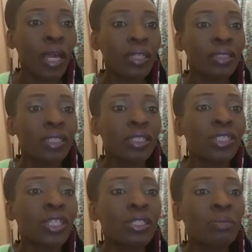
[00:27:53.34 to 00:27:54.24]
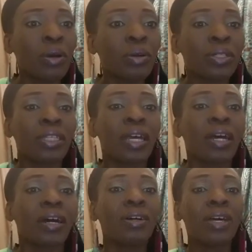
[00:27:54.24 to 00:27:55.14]
I did it till you broke it
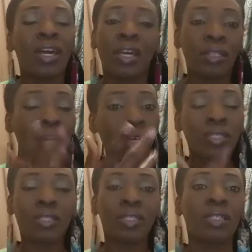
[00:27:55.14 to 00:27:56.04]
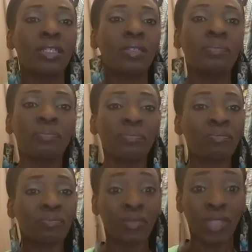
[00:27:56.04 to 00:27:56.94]
down. And y'all just said,
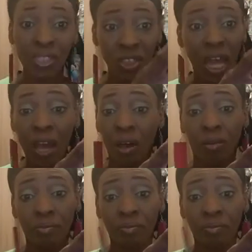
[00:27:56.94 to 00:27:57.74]
that's y'all.